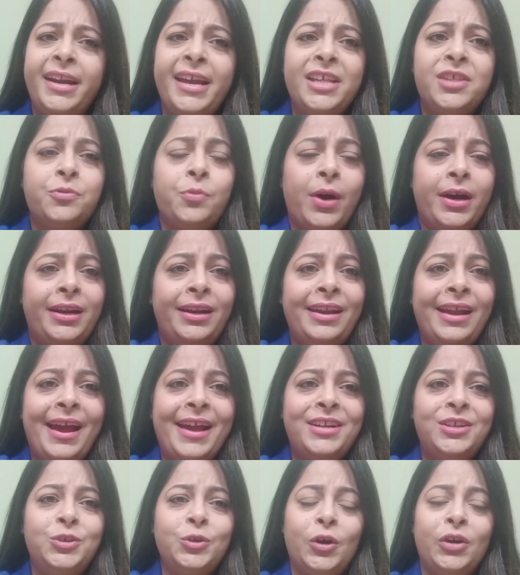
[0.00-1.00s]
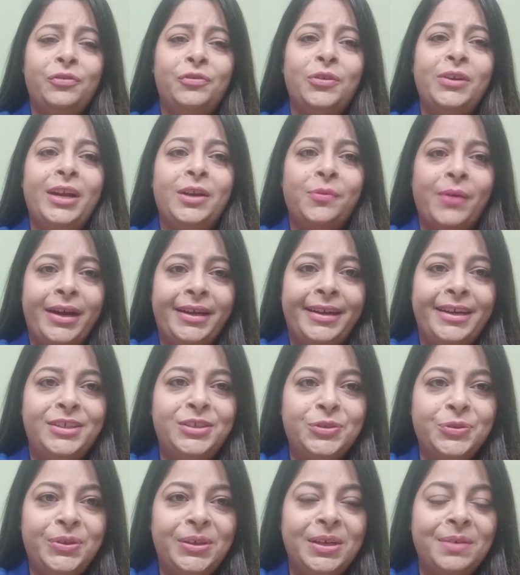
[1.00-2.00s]
day is fun and joyful at WhiteHat
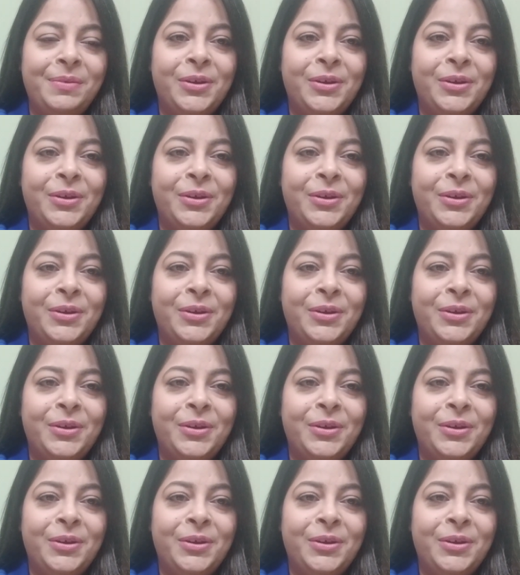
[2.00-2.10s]
Jr